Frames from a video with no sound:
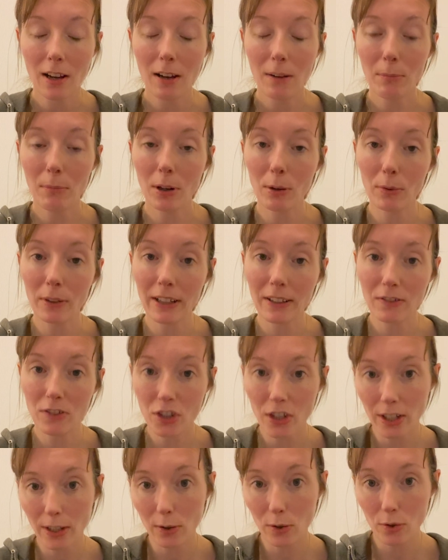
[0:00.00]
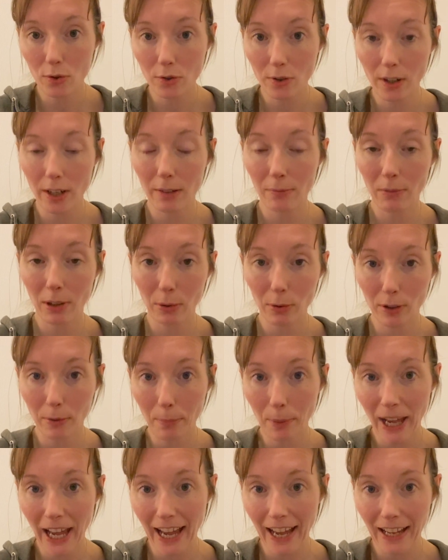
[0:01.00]
might want to have children, might want a
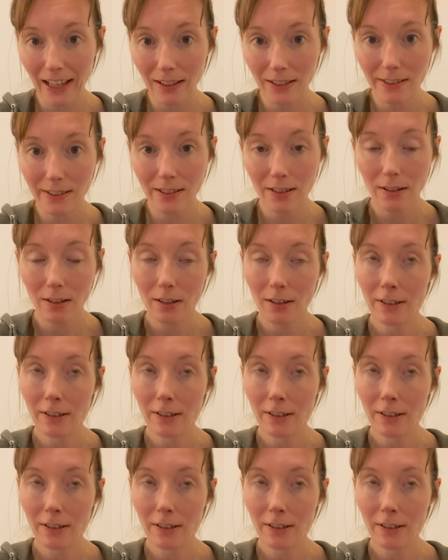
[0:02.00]
pet.